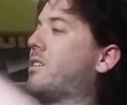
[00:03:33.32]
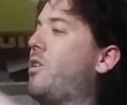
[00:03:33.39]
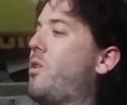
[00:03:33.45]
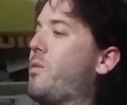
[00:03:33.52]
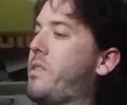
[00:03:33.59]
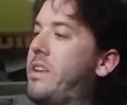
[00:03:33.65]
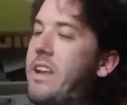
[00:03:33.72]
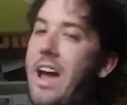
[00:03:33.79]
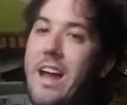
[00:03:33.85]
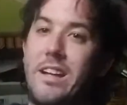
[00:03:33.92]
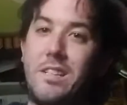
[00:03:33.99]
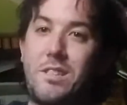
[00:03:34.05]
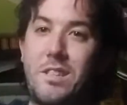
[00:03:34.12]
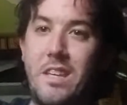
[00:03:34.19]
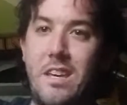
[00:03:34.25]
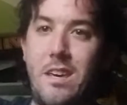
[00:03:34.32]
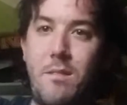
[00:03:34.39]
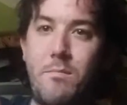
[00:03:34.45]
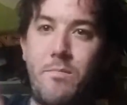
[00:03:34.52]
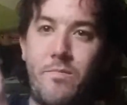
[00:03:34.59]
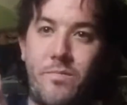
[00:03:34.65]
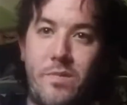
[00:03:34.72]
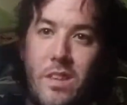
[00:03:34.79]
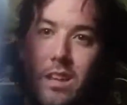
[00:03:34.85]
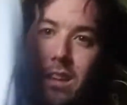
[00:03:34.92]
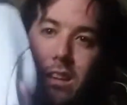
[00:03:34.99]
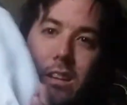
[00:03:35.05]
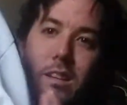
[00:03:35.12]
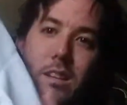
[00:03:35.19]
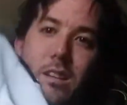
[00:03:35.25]
going with the 90s theme,
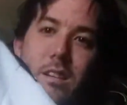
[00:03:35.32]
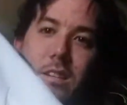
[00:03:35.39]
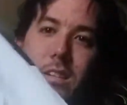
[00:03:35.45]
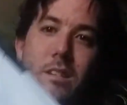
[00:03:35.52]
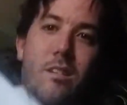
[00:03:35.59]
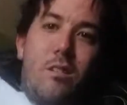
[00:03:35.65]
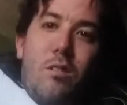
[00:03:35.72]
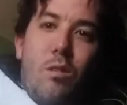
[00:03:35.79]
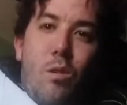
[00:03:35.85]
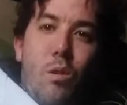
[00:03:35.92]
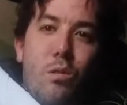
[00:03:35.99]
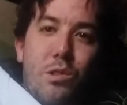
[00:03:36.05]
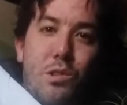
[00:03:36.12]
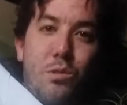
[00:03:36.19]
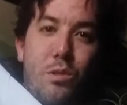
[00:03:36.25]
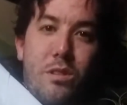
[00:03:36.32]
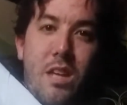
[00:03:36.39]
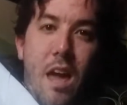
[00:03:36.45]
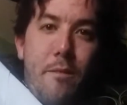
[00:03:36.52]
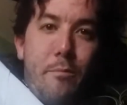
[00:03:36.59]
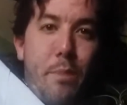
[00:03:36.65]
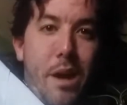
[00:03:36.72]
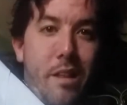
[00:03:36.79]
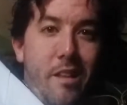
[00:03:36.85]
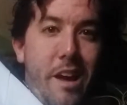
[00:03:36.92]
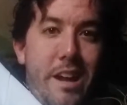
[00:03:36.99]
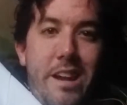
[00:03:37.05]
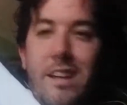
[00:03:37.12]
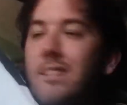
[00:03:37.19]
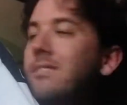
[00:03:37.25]
old school Tampa Bay
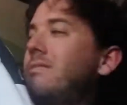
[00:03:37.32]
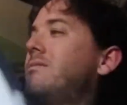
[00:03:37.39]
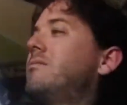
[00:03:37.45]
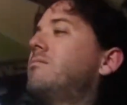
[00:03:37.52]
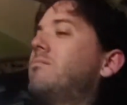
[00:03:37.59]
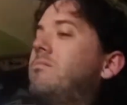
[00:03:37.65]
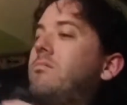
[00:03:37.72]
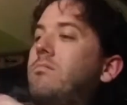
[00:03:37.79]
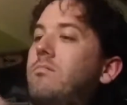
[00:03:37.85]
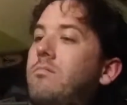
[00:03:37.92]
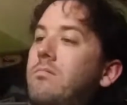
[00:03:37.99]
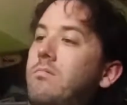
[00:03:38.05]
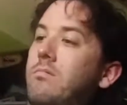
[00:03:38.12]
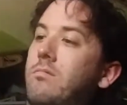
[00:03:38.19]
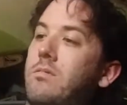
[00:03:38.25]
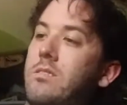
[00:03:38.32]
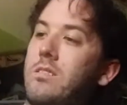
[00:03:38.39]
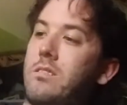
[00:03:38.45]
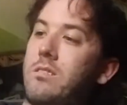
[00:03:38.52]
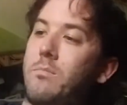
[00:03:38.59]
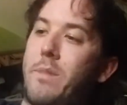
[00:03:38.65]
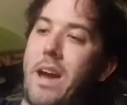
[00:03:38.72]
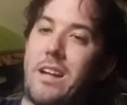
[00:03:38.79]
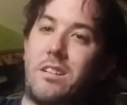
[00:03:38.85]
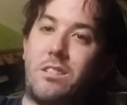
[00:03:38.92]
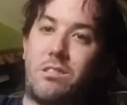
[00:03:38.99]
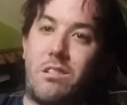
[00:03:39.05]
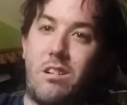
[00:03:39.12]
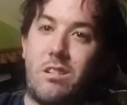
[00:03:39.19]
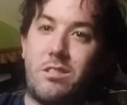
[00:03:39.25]
Lightning. Patches
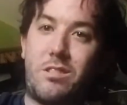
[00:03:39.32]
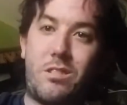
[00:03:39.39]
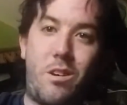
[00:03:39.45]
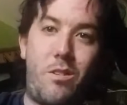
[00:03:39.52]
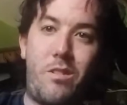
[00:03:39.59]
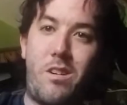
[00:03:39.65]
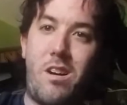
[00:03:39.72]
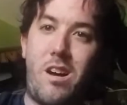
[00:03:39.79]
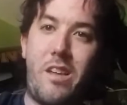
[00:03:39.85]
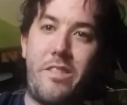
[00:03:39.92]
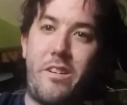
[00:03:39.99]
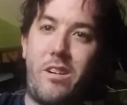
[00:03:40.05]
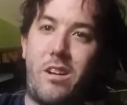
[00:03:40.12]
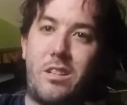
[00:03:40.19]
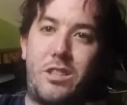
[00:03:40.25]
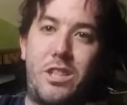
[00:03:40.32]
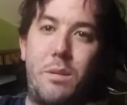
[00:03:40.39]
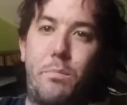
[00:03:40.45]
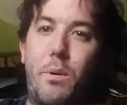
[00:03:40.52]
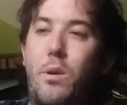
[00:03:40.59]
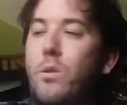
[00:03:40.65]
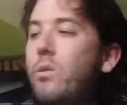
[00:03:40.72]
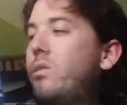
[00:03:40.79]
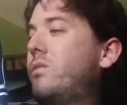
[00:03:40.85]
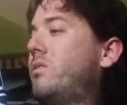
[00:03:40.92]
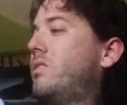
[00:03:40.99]
are all sewn on. They're not cheapo.